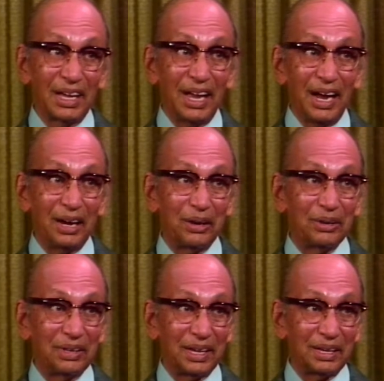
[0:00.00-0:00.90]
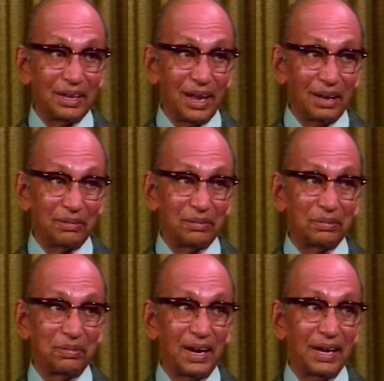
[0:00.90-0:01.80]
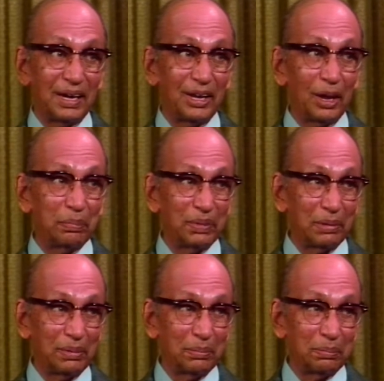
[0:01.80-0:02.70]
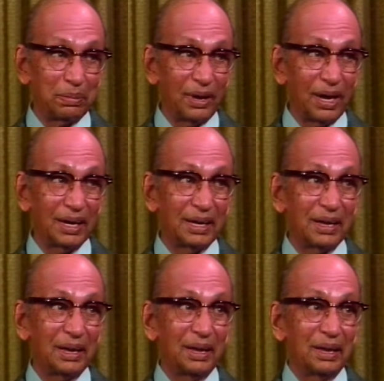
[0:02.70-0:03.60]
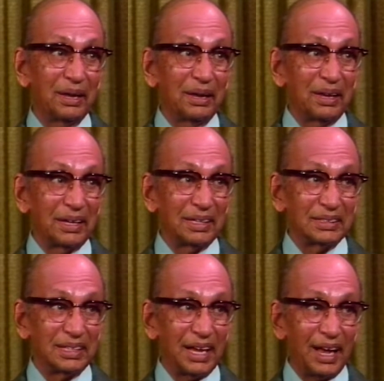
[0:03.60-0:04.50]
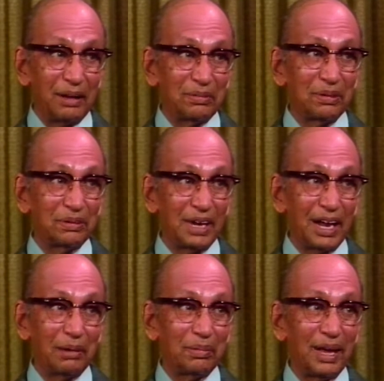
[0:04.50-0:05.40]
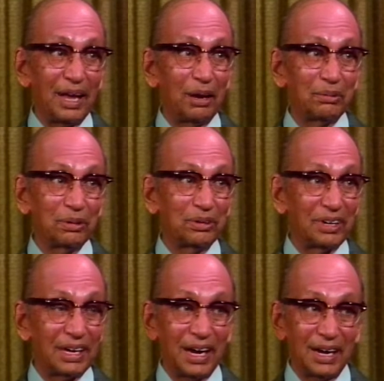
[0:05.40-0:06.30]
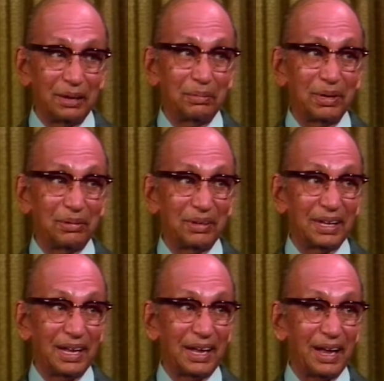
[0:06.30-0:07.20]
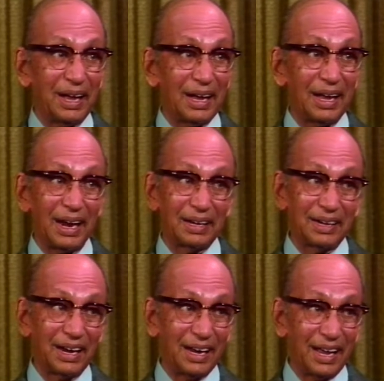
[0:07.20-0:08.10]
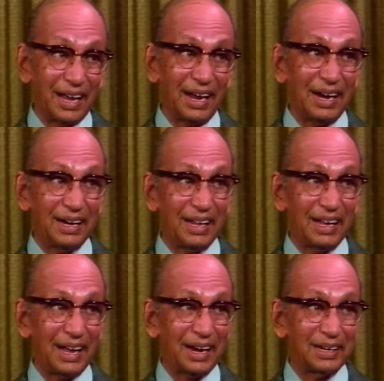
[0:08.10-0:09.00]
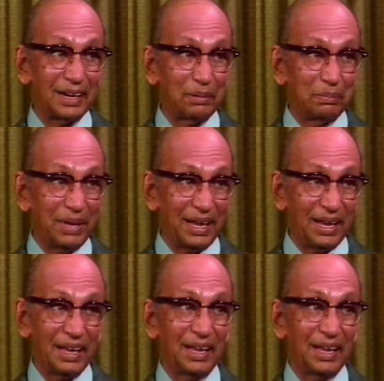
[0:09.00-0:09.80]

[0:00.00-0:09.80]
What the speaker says: And on this curve, to find the optimum point, they have to tell me how to trade between the character A and the character B.